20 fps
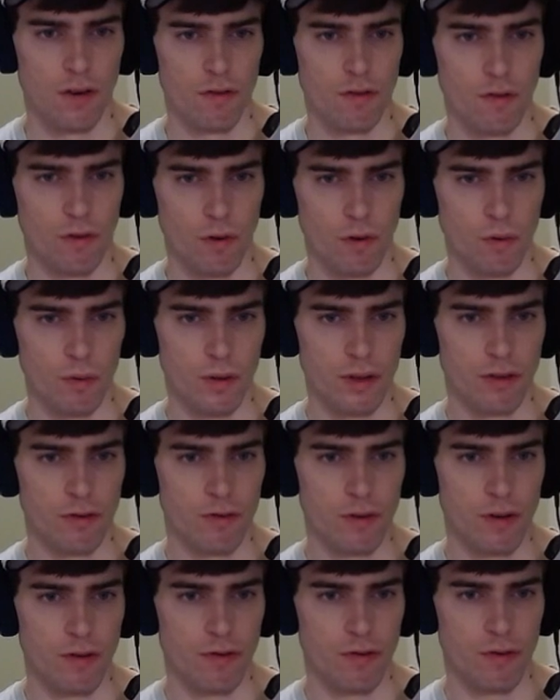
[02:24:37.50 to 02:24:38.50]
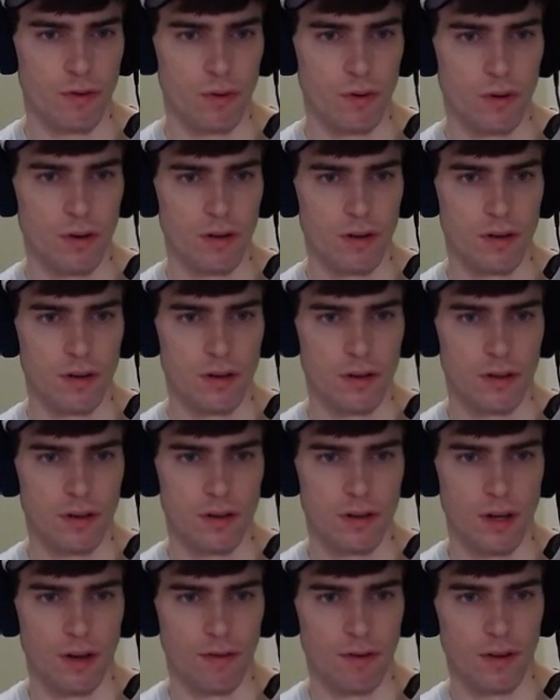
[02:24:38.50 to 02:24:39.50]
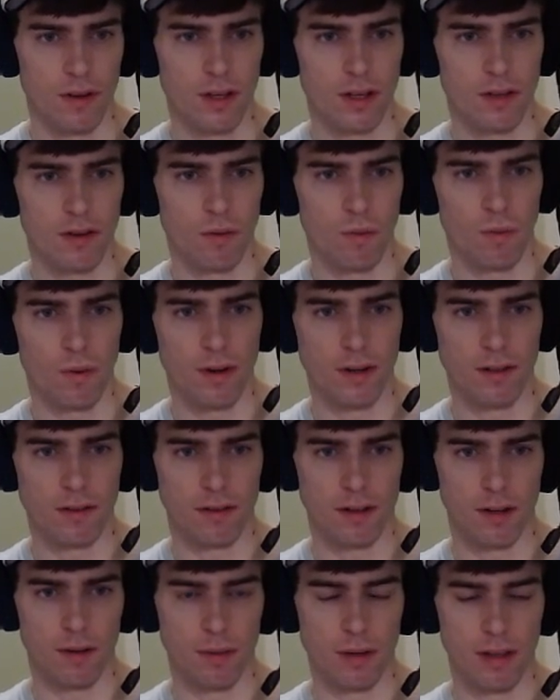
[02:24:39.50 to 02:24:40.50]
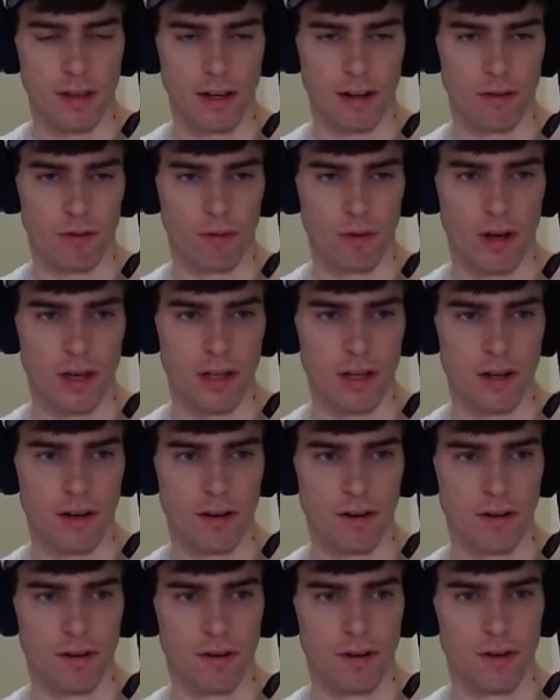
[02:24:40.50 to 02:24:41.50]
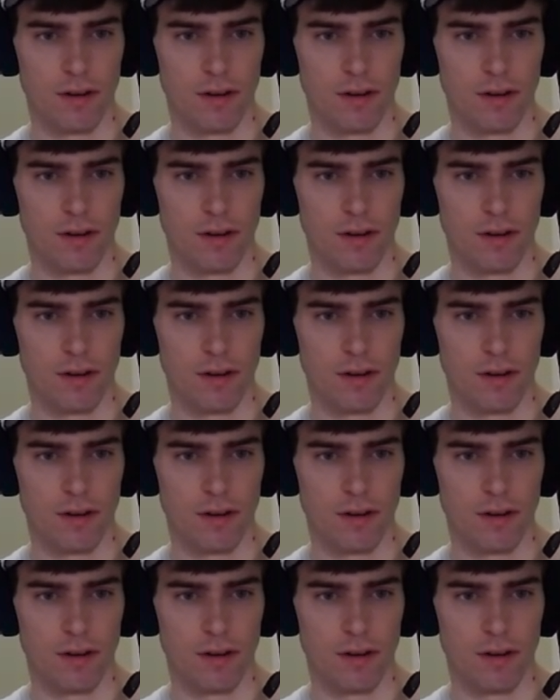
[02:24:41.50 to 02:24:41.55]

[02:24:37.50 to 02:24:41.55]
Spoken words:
4, 1, 3, 4. I feel like the 1 is gonna be like right here.